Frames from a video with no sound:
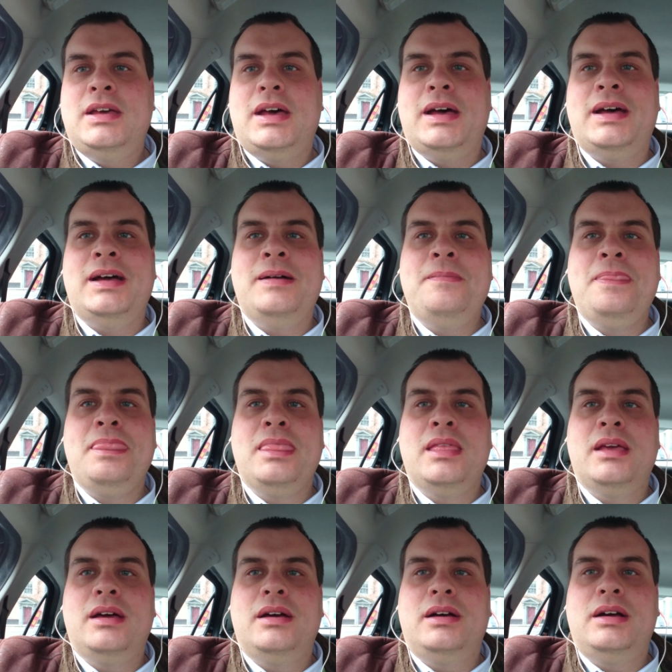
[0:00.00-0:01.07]
Um,
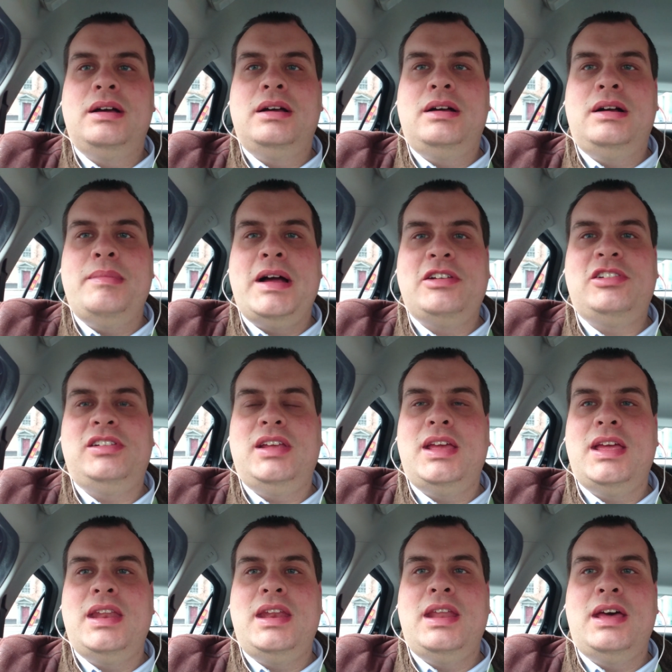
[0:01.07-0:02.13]
I'm
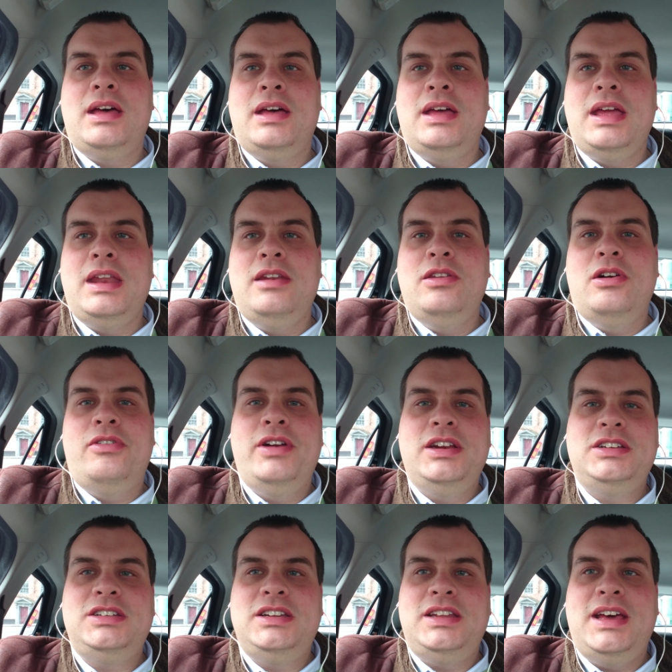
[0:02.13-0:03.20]
actually in uh, in
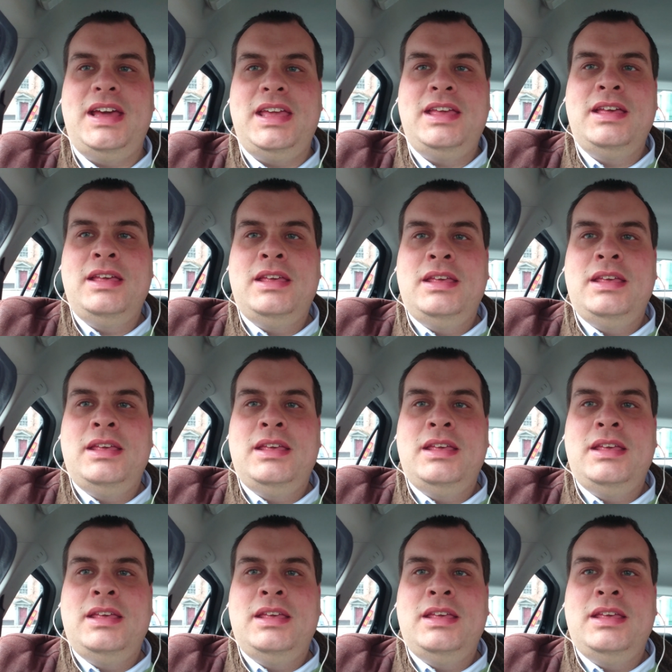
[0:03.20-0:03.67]
Norwich today.